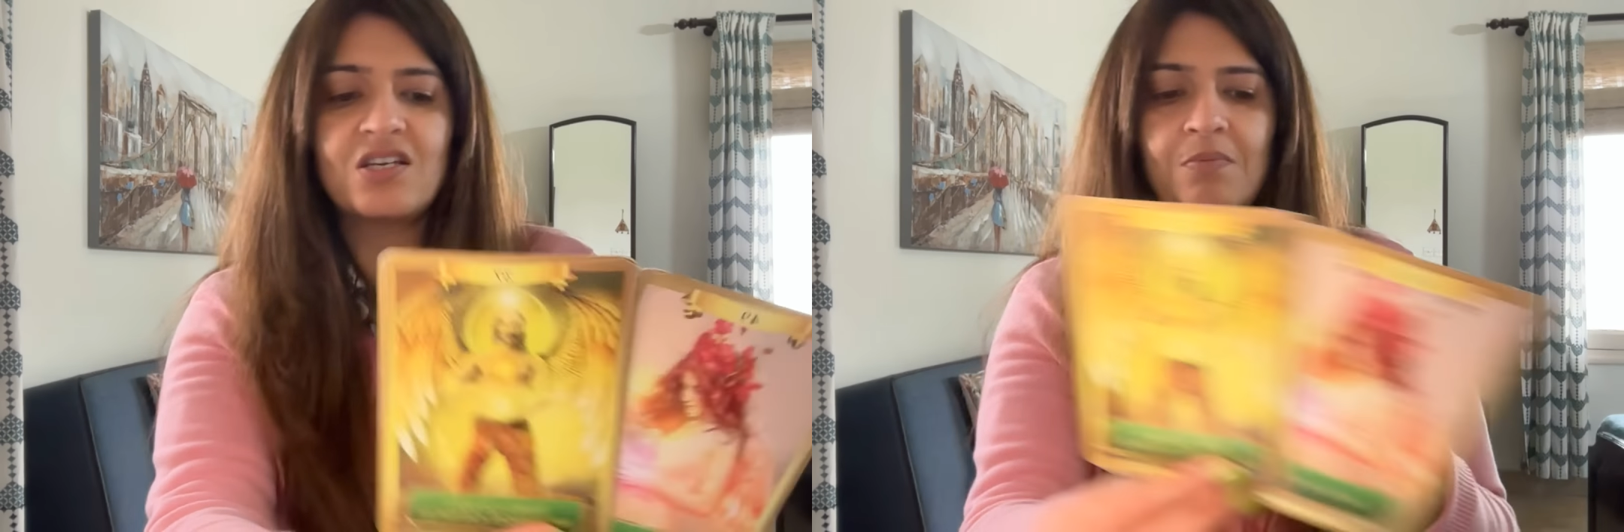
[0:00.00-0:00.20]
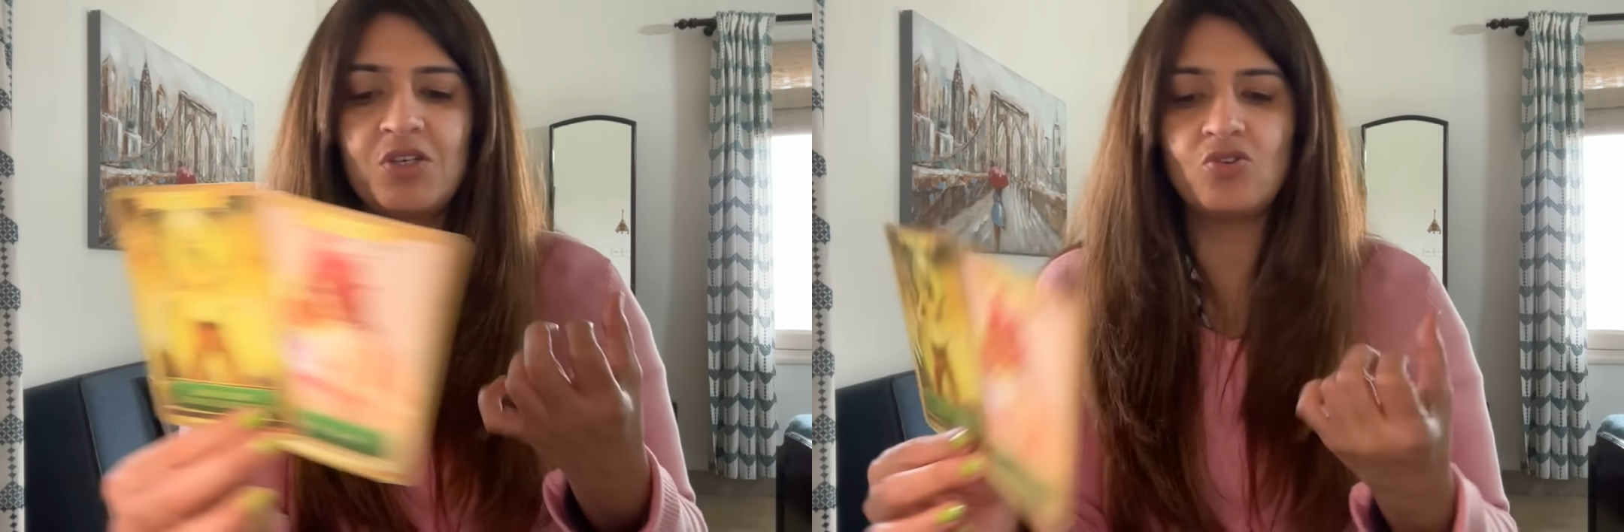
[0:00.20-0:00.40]

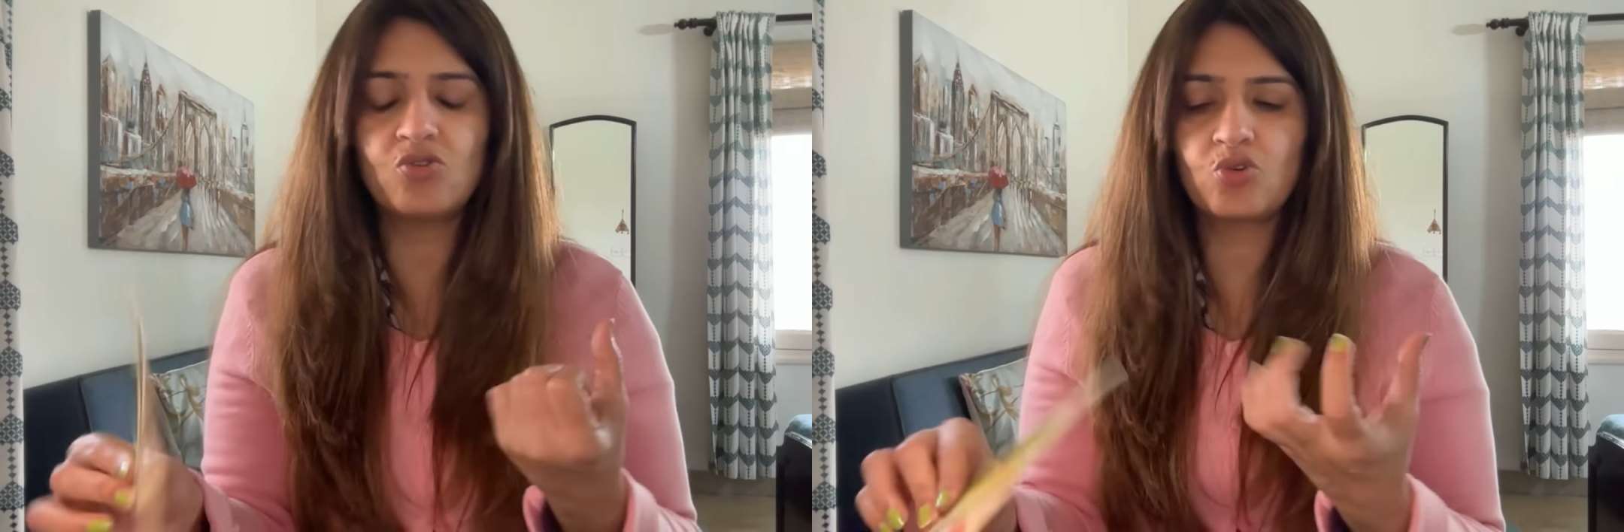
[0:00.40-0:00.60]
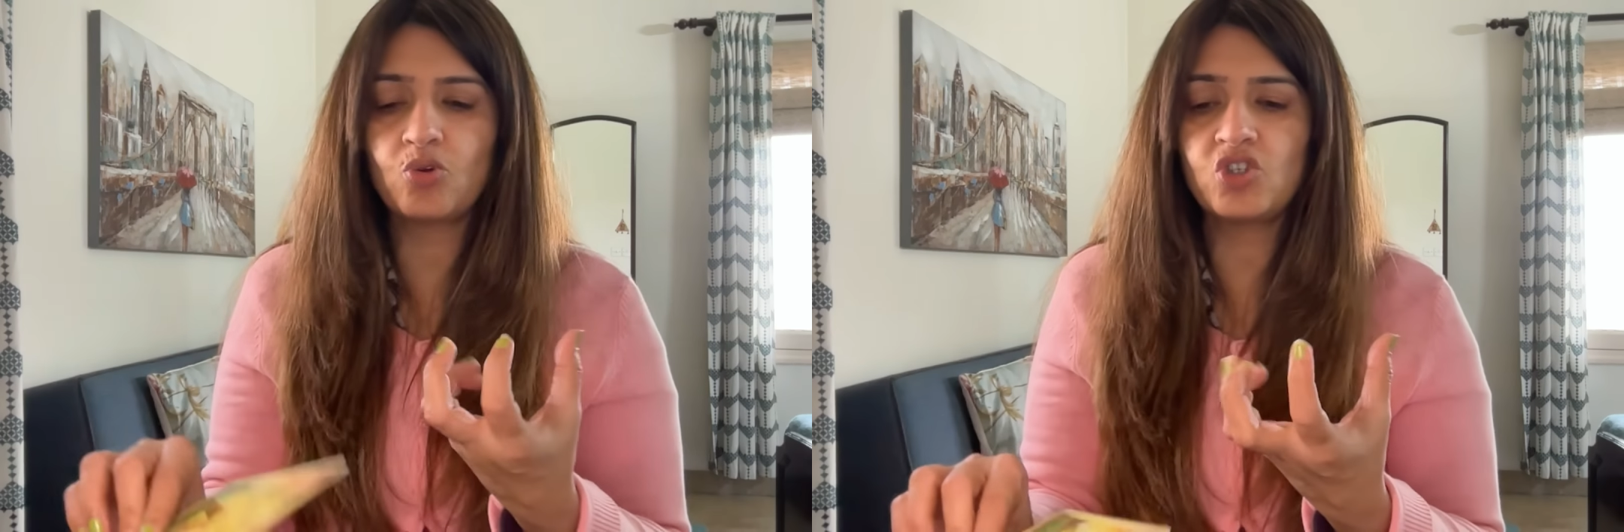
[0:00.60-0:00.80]
I mean, you're
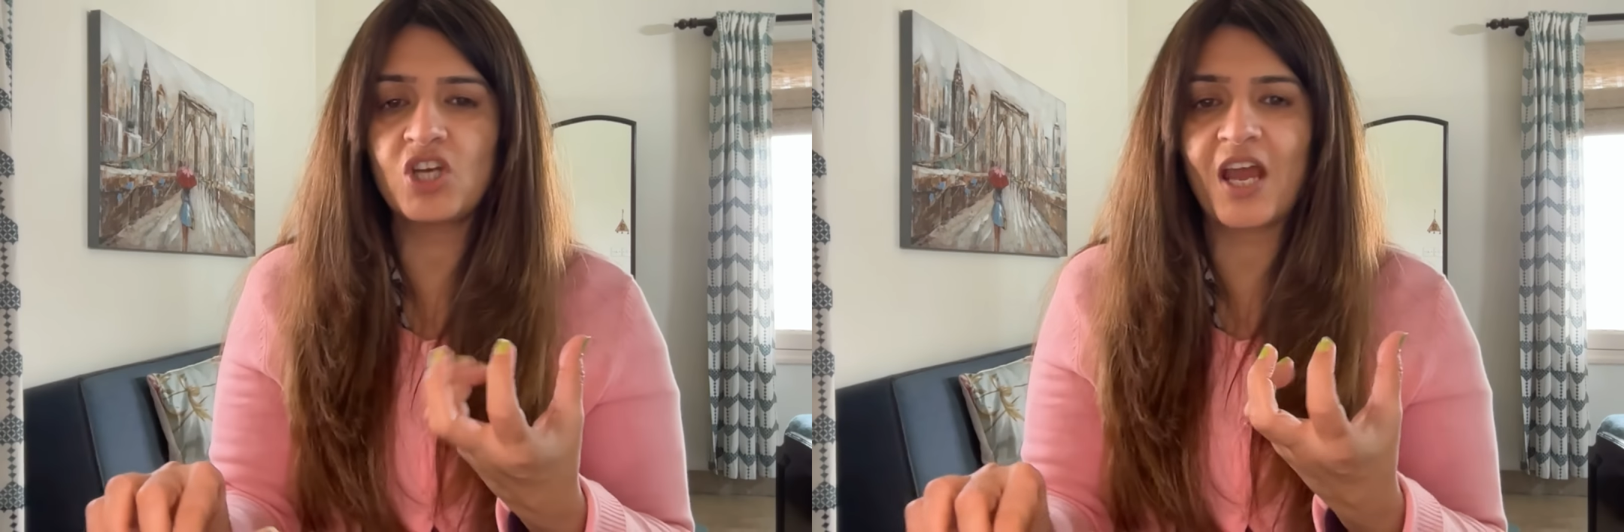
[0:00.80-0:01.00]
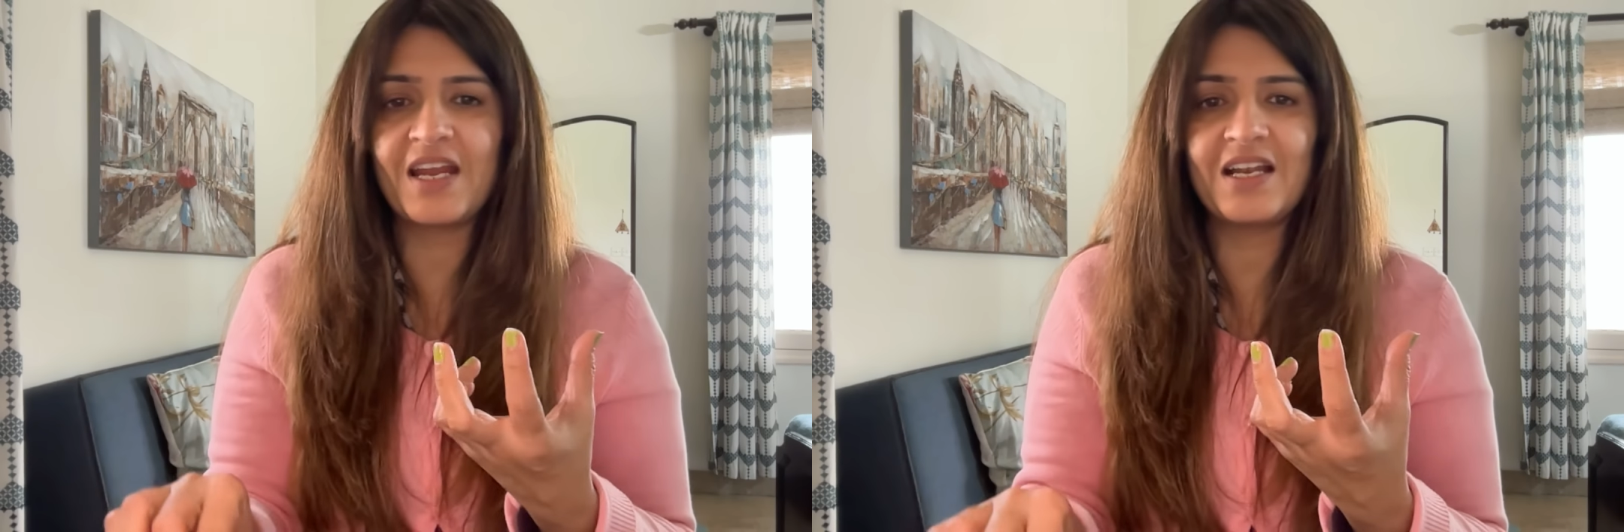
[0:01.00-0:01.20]
so
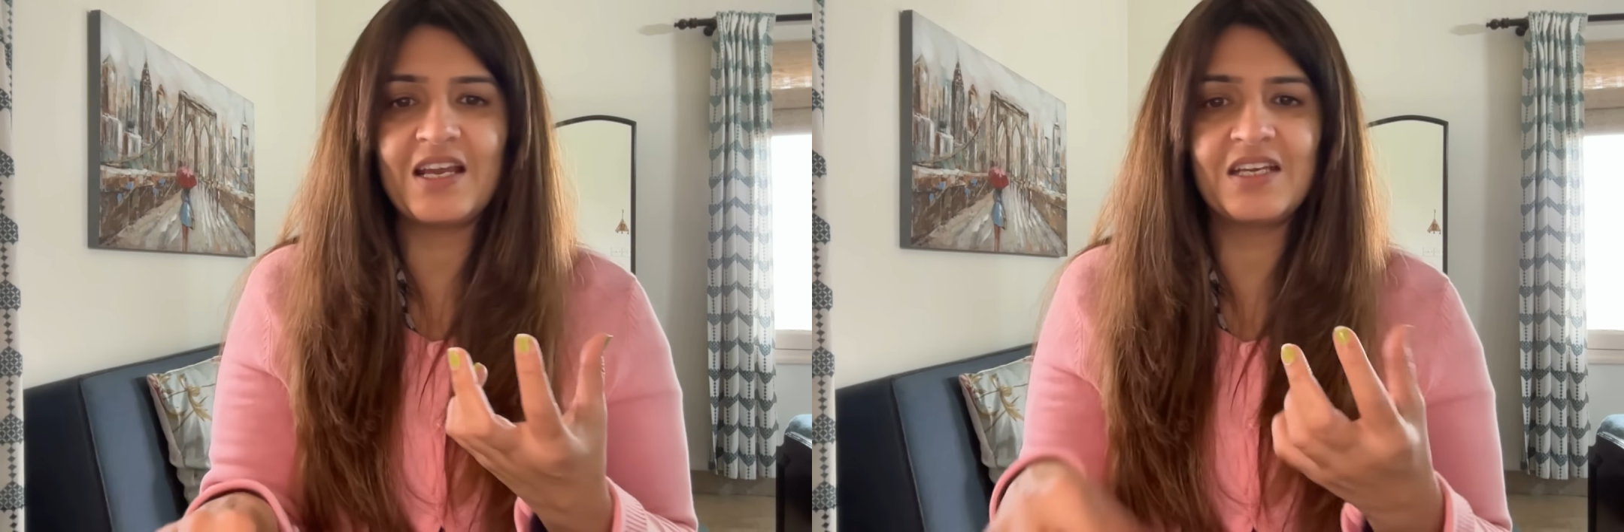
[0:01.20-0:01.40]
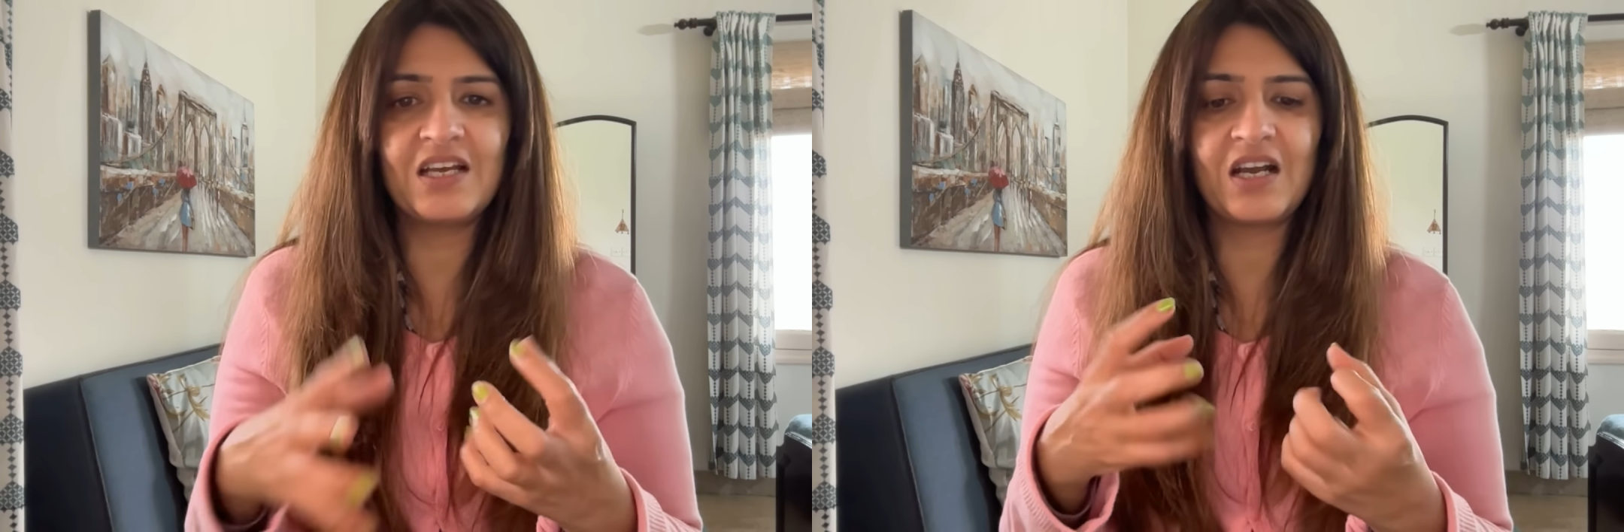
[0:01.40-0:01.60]

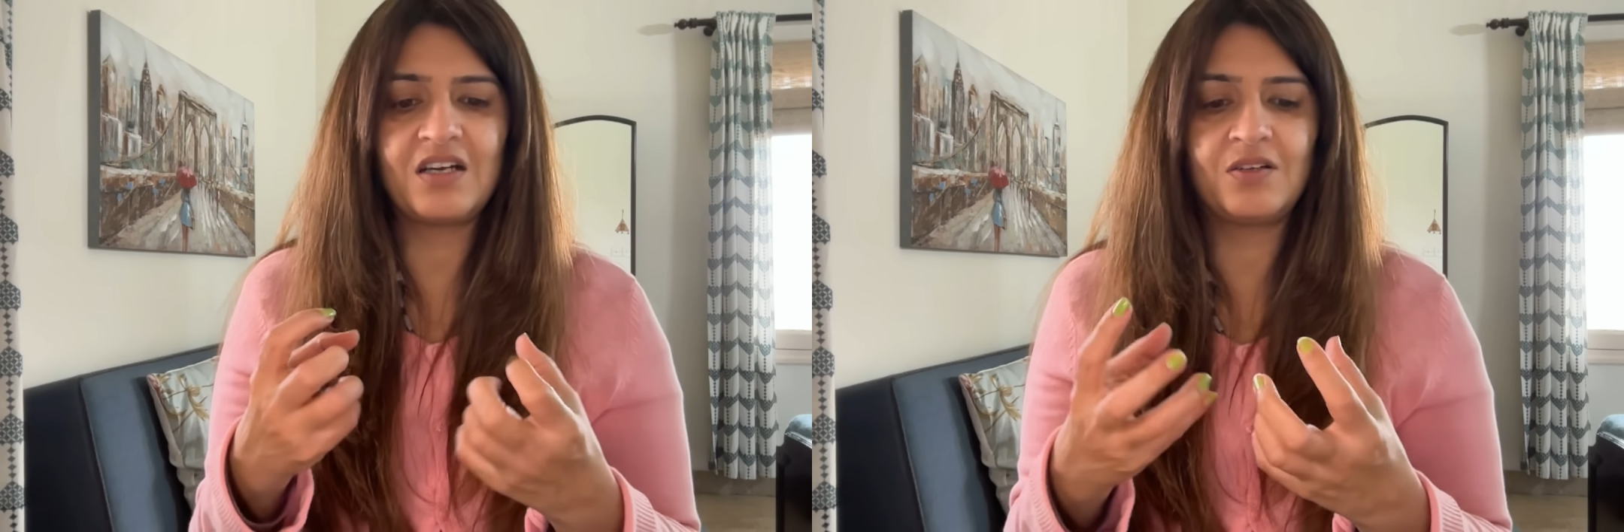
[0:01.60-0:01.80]
childlike.